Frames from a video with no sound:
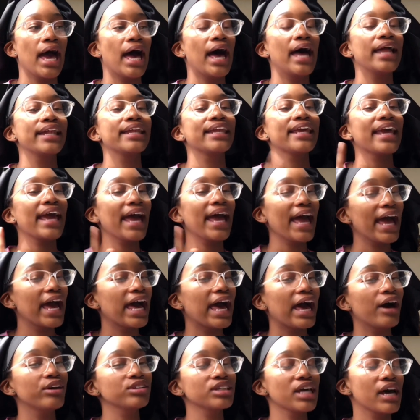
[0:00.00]
And
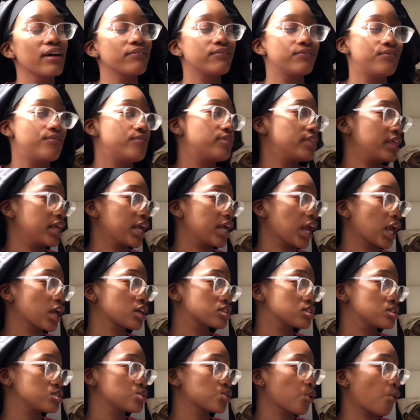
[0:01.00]
yeah, I also have
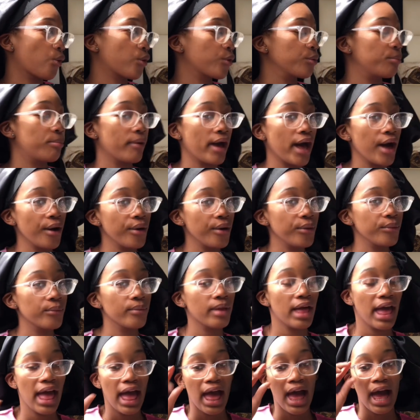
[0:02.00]
things to talk about.
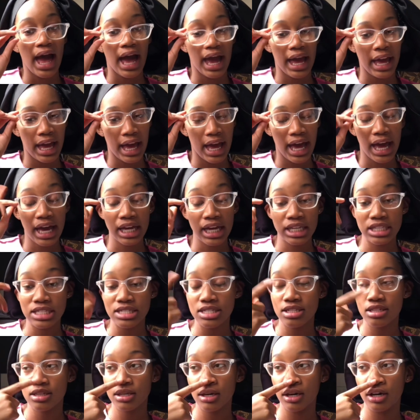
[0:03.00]
I
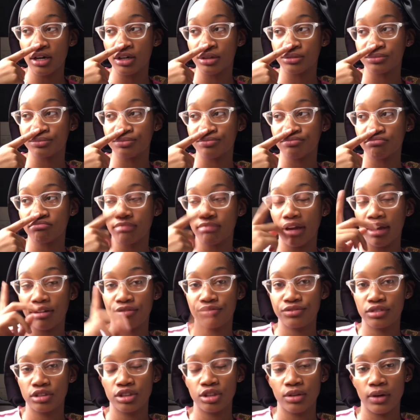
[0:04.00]
asked um, my
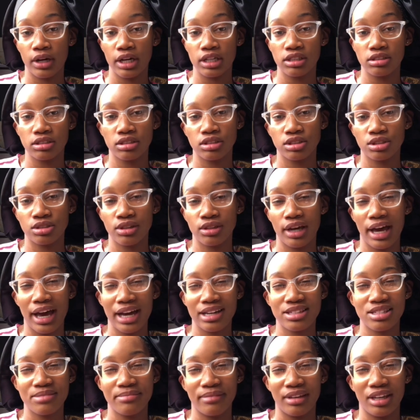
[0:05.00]
followers to
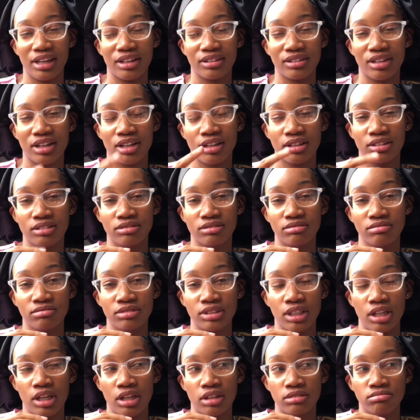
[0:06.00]
ask me
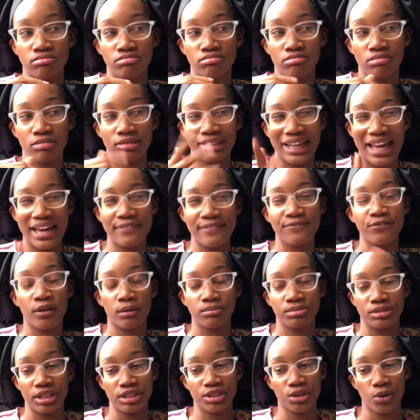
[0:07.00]
life
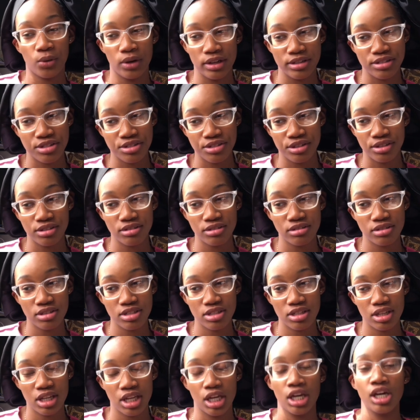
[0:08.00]
update
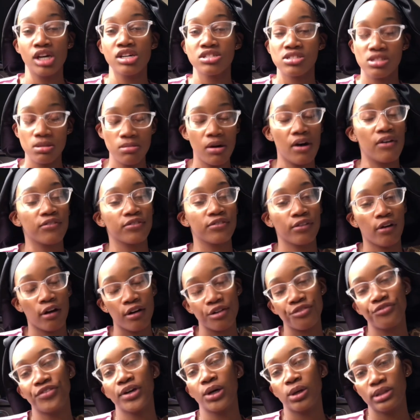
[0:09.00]
questions. Some of y'all
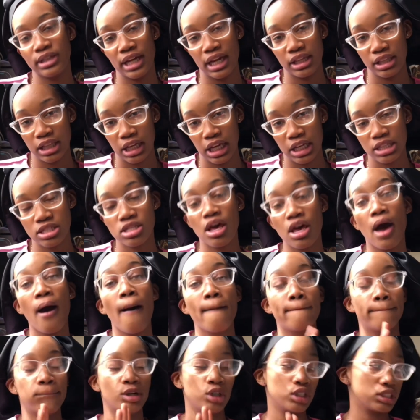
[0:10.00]
failed at that,
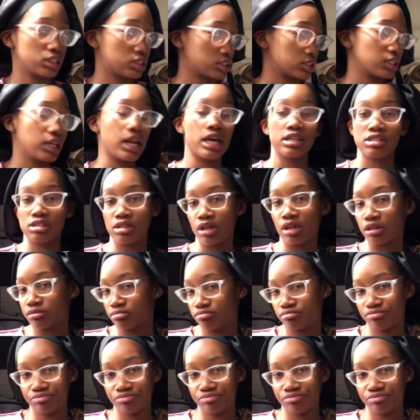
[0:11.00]
but let's not.